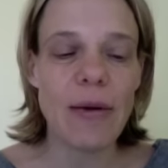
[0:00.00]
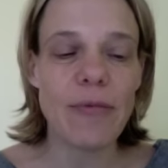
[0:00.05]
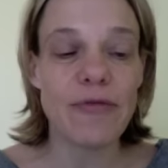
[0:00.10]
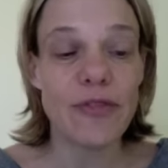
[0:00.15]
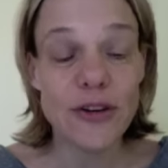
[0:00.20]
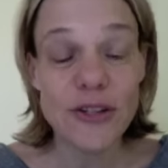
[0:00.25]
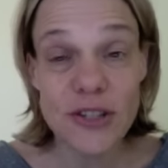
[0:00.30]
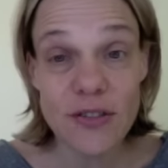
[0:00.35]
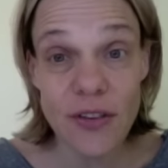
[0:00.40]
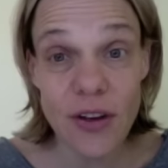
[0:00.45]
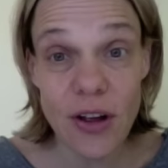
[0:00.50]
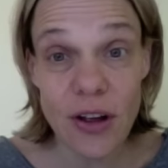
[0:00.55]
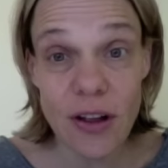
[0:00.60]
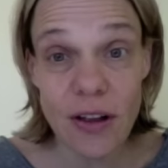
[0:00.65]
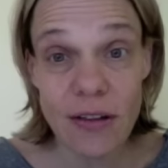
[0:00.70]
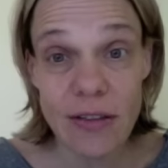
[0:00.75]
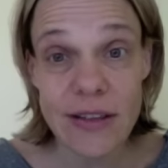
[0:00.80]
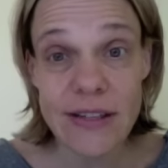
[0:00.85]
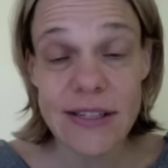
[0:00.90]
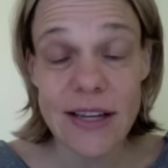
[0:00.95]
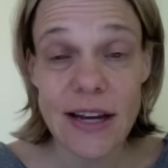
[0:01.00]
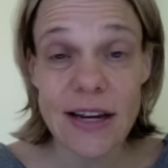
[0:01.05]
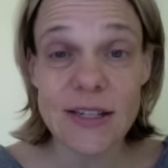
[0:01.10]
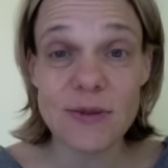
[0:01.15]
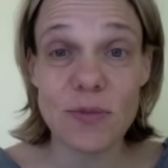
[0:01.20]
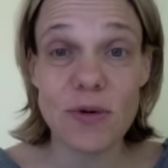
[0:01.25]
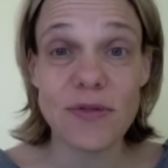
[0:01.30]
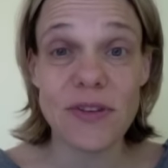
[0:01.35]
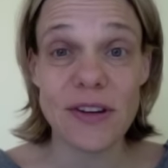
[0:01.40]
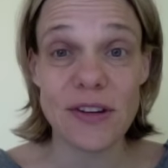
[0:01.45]
First of all, the sun has
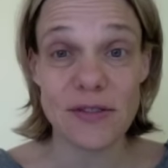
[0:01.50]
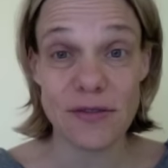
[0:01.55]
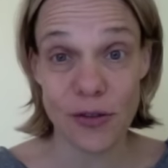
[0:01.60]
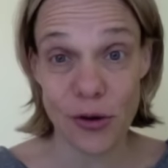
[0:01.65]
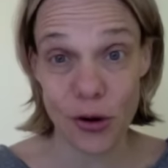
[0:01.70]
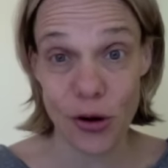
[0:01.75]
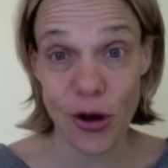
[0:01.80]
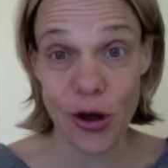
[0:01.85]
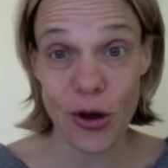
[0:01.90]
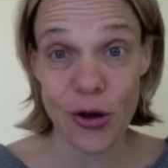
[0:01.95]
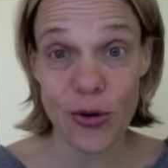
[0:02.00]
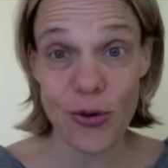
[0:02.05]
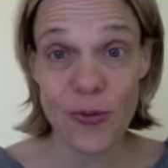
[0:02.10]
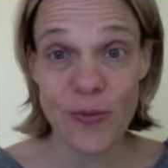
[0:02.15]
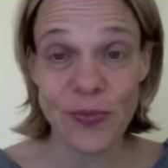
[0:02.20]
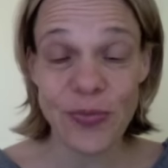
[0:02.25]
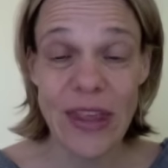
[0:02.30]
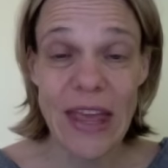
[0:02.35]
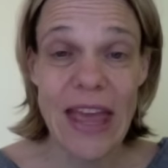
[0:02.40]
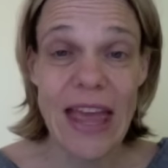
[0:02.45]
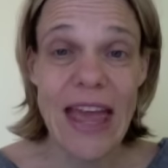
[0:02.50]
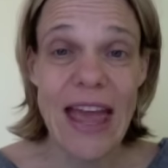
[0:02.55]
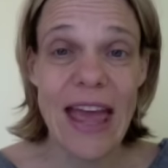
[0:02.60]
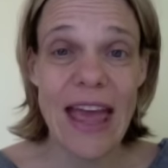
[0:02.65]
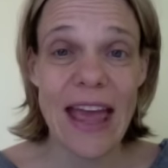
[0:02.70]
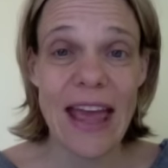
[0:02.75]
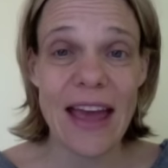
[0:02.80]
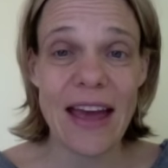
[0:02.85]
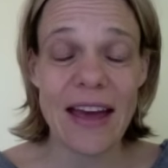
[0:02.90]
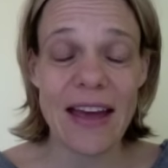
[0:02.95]
moved into Virgo,
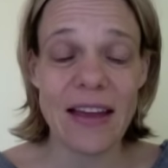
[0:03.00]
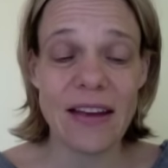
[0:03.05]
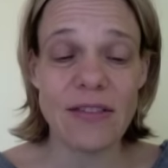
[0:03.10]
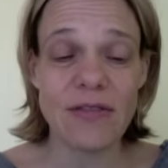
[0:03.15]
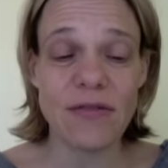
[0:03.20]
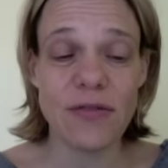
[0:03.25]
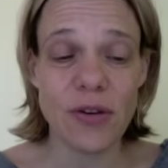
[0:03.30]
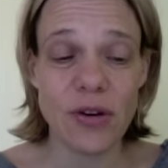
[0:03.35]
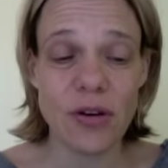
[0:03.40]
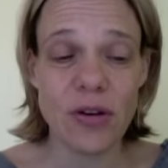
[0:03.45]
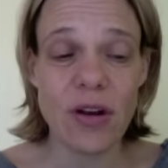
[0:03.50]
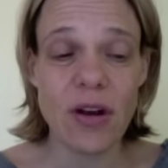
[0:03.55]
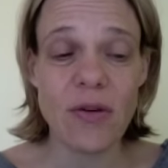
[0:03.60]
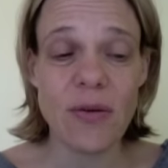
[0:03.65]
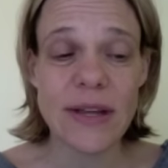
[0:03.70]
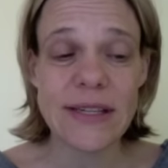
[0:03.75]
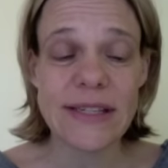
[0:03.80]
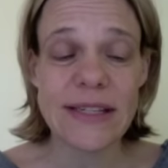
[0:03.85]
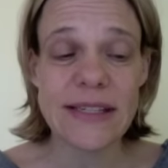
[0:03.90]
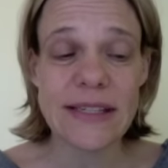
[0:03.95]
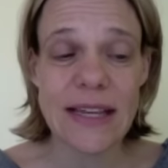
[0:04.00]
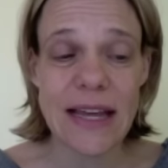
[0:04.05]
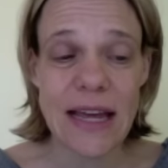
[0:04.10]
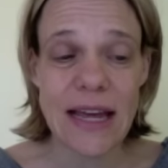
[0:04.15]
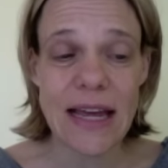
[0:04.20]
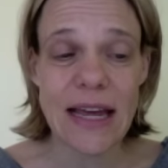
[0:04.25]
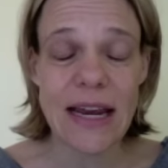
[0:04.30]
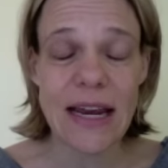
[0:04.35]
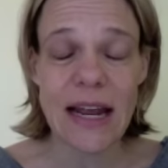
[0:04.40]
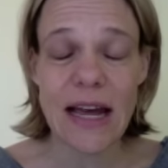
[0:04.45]
and Virgo is a
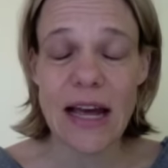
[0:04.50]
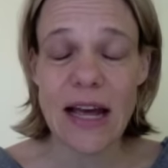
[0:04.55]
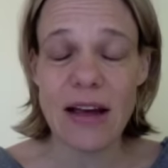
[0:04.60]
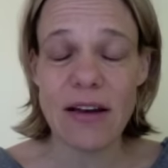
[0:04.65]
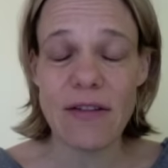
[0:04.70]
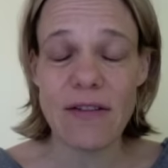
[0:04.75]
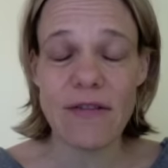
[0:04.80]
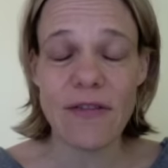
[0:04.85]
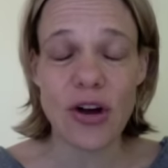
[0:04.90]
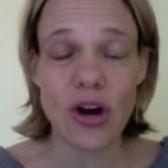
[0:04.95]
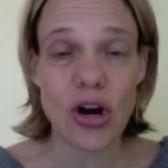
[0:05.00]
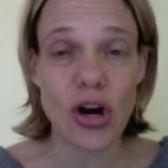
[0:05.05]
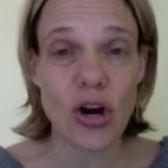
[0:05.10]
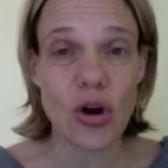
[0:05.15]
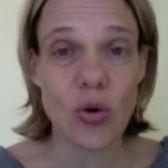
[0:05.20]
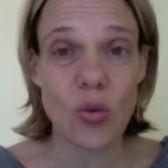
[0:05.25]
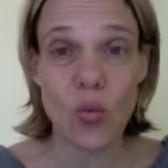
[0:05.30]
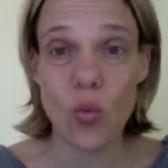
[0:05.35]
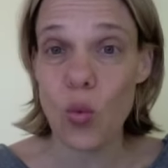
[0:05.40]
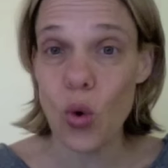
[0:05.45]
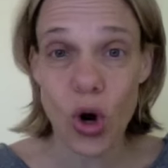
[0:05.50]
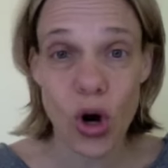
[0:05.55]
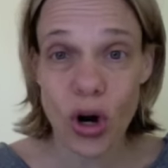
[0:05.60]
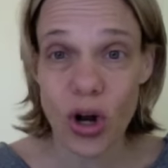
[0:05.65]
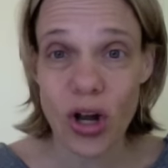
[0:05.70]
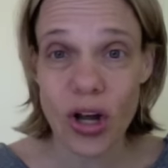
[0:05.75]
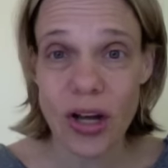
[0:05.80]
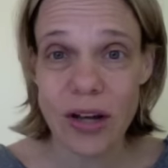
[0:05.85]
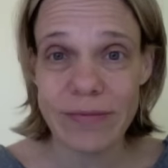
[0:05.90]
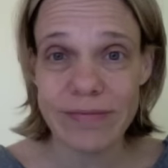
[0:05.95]
sign of
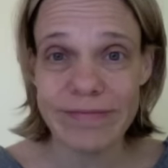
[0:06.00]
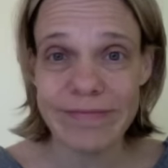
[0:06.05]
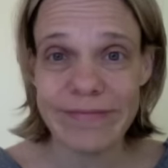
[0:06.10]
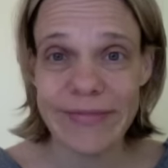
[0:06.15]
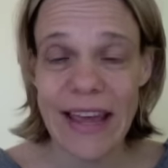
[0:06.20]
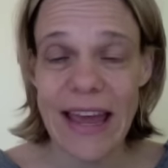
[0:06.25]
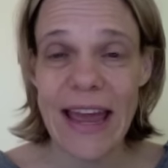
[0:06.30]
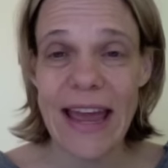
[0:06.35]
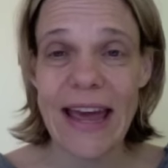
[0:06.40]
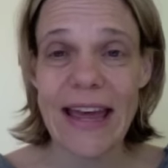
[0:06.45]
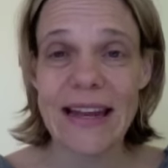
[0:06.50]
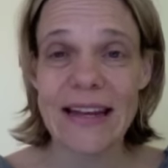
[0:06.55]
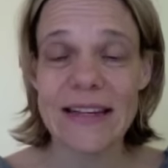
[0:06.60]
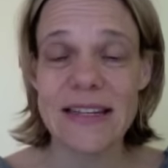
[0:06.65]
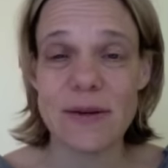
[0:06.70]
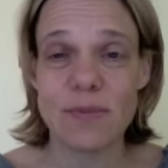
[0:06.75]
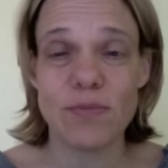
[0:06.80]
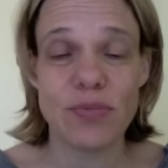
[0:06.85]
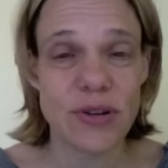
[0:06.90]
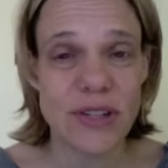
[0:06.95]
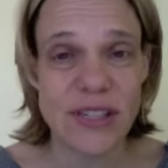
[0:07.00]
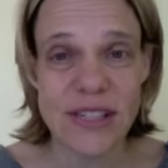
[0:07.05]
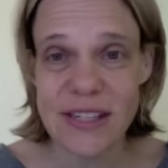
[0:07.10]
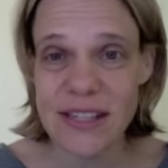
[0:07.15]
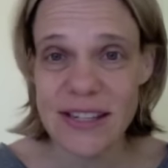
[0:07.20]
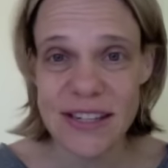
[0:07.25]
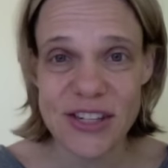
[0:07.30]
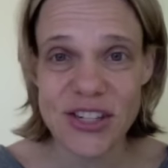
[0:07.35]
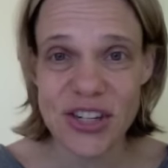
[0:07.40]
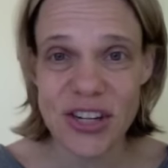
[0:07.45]
work and
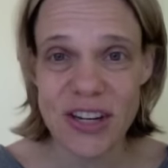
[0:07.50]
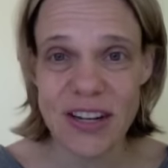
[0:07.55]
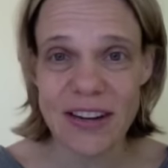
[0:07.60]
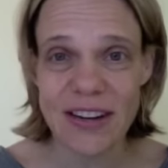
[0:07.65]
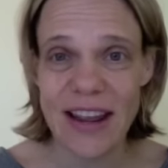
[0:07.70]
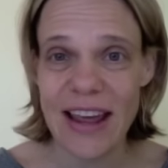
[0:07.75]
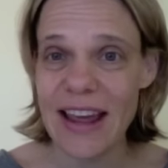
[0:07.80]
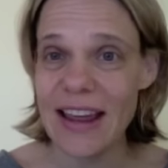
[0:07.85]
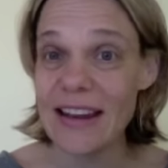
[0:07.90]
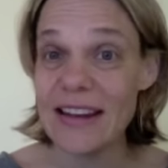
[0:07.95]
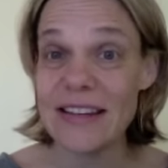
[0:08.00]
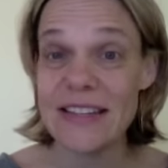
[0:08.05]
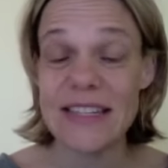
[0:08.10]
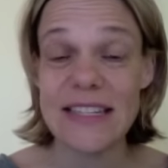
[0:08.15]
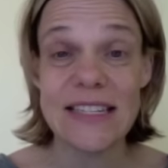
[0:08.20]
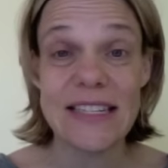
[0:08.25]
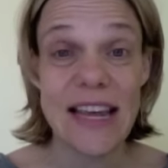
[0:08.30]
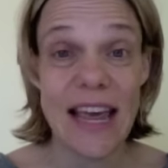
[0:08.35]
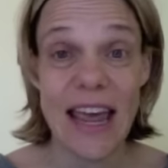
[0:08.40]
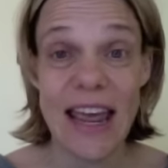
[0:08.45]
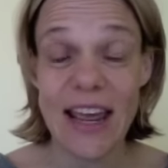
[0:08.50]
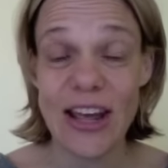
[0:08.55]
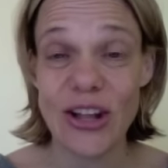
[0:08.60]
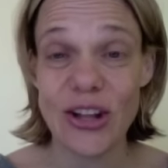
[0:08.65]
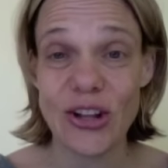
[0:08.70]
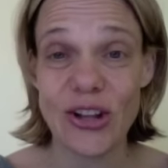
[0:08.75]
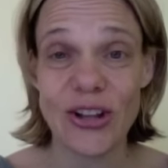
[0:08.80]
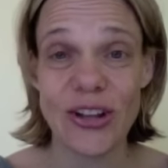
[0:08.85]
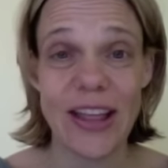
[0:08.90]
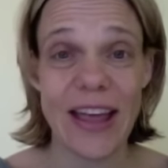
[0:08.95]
precision and
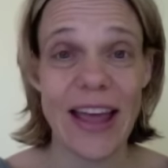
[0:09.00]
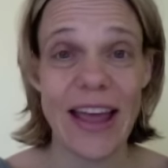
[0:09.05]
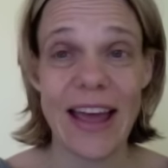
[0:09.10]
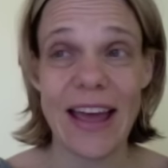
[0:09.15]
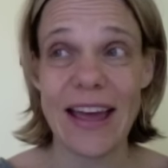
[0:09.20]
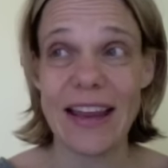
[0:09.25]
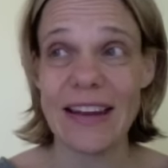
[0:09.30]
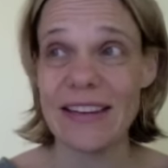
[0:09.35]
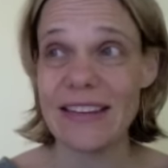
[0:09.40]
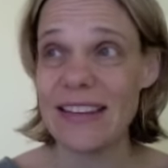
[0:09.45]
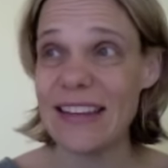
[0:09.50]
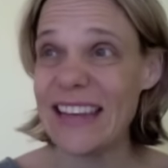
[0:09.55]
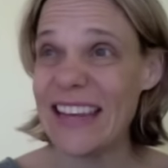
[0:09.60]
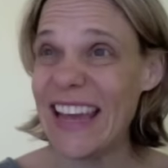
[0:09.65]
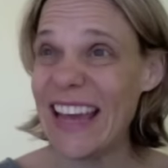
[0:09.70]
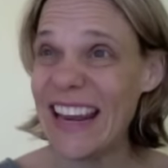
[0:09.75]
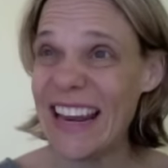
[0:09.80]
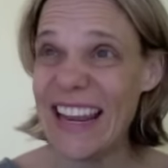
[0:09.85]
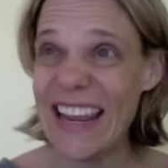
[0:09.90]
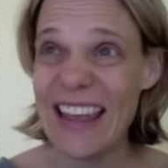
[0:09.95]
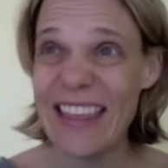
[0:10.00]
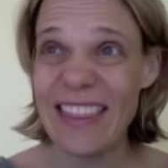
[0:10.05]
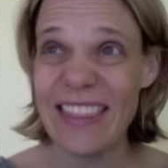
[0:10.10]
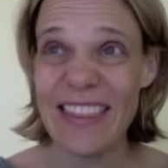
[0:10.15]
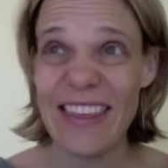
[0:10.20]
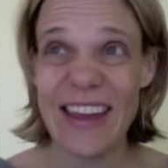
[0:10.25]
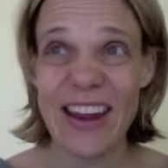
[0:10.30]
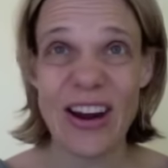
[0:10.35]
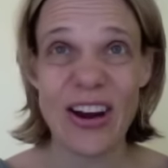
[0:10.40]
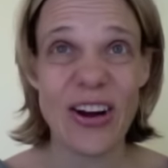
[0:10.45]
detail and getting in
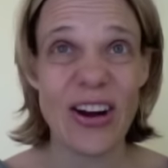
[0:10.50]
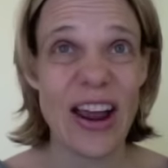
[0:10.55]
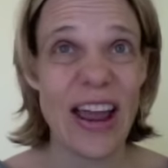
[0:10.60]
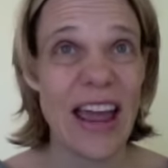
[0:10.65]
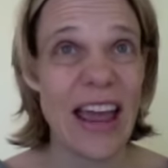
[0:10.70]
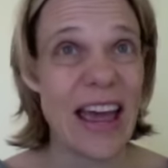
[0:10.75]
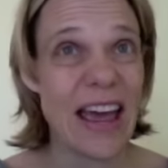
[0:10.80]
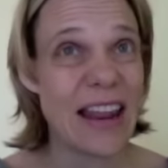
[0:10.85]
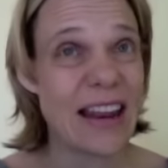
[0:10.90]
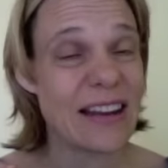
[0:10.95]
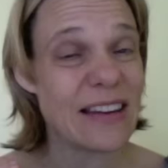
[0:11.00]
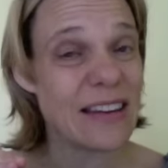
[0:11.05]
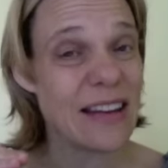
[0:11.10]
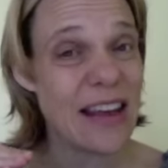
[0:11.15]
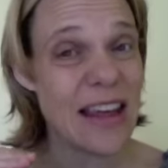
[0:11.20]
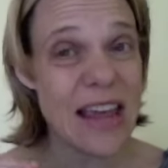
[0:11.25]
there and